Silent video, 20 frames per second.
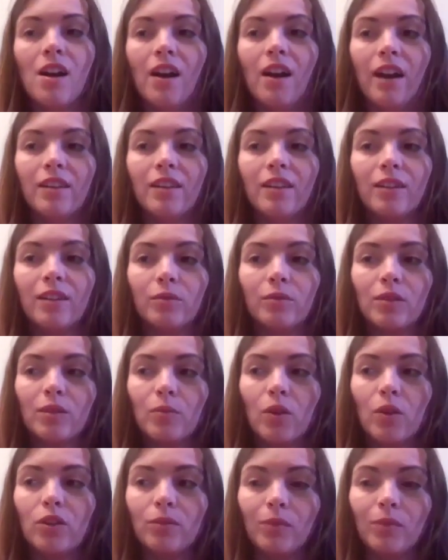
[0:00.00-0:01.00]
I think
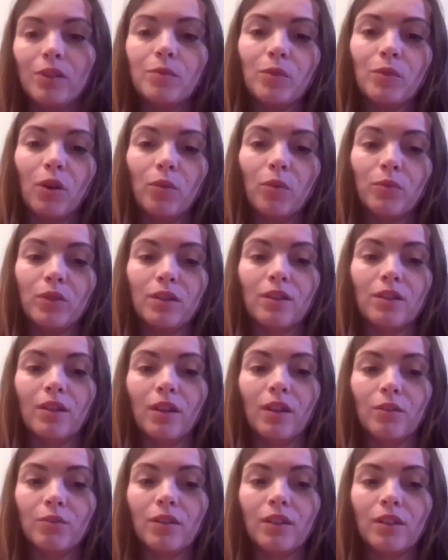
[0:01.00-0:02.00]
small and medium companies,
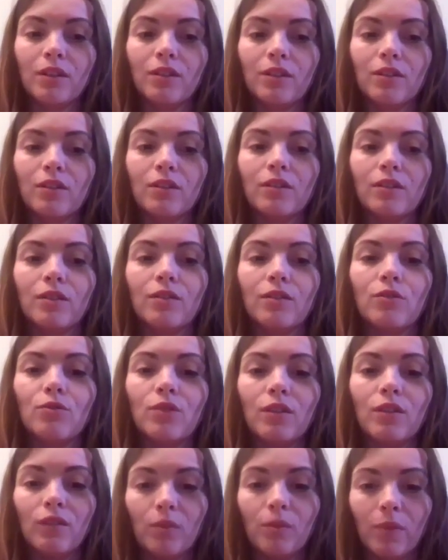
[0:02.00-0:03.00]
they're really
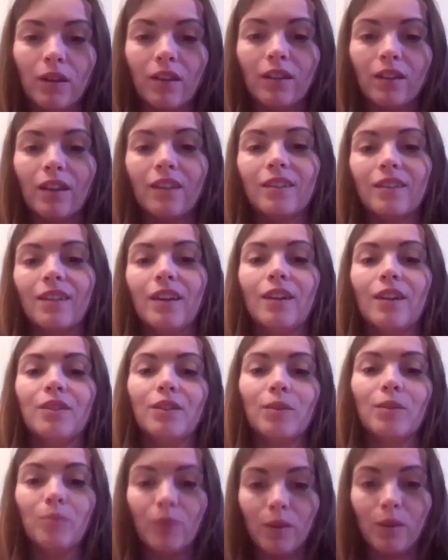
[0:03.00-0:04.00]
driven by that and they
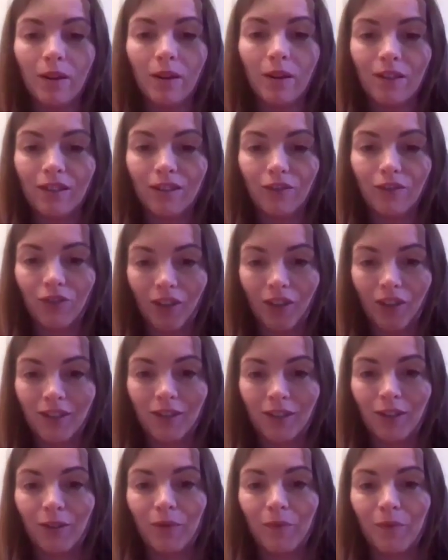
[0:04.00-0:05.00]
are implementing it
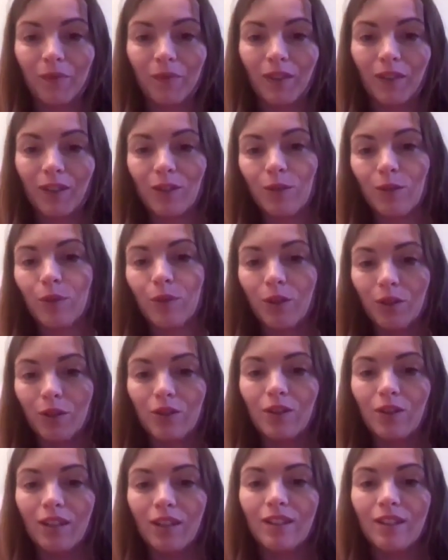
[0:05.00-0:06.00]
faster. So
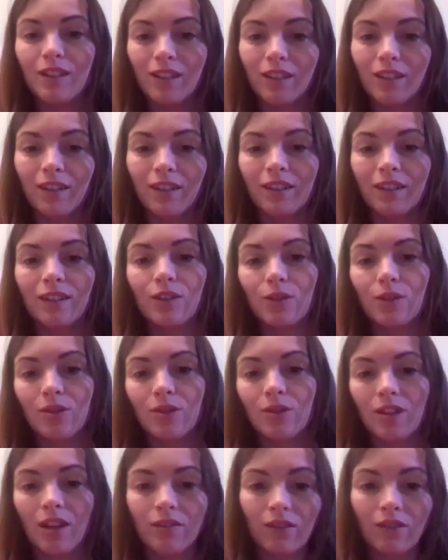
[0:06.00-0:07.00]
because they need it, they need to
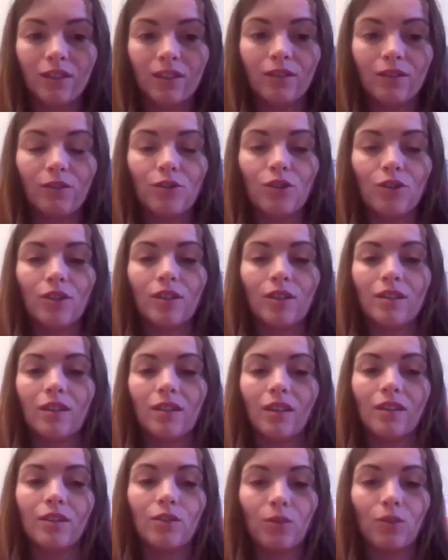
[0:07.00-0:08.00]
save energy,
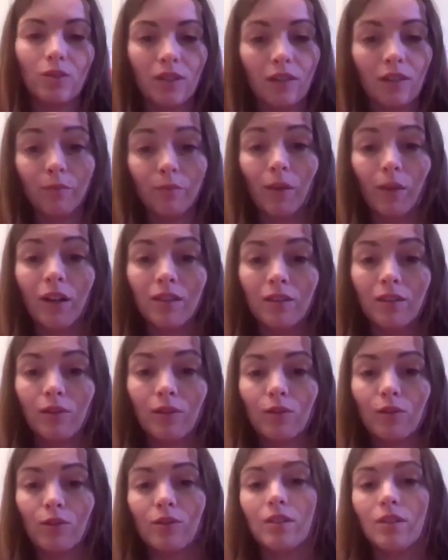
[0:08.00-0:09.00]
they need to save money
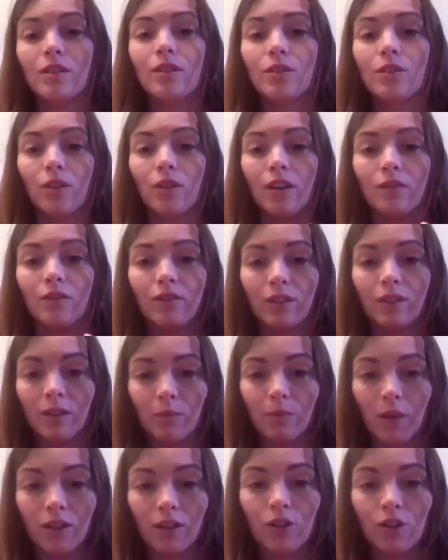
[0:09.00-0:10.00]
also, they need to have
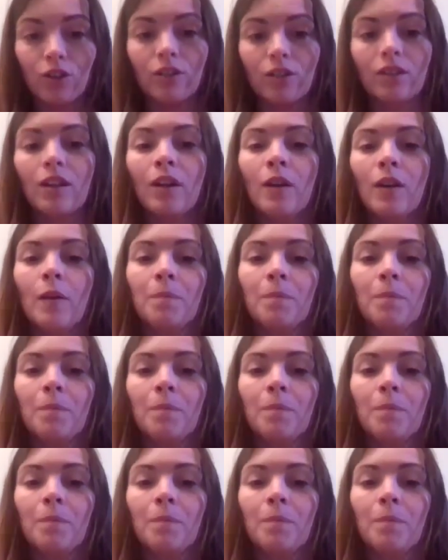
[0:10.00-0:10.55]
expansion.